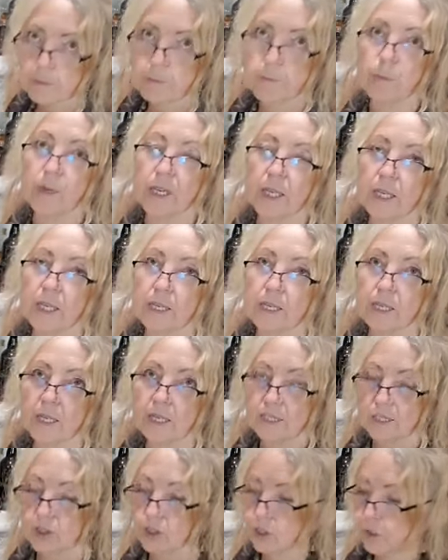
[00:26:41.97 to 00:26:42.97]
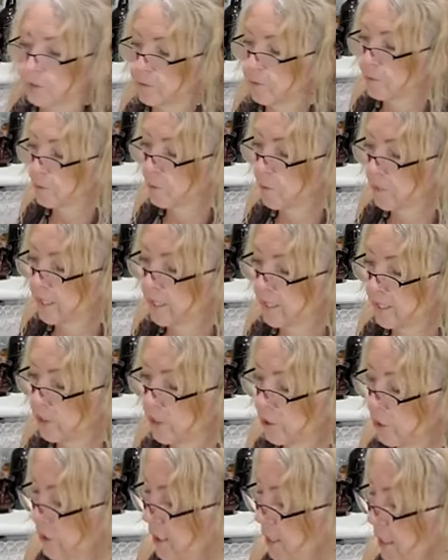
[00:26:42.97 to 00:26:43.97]
bring in additional food
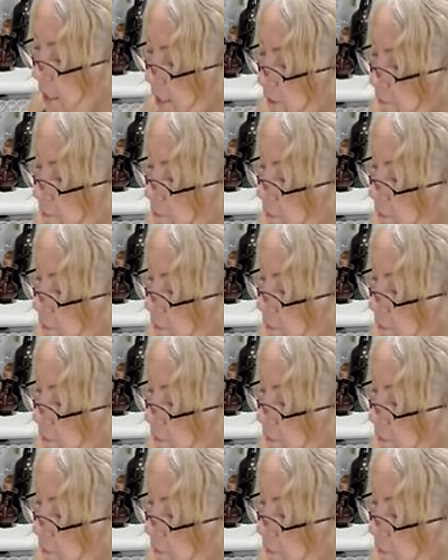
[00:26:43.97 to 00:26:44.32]
into your life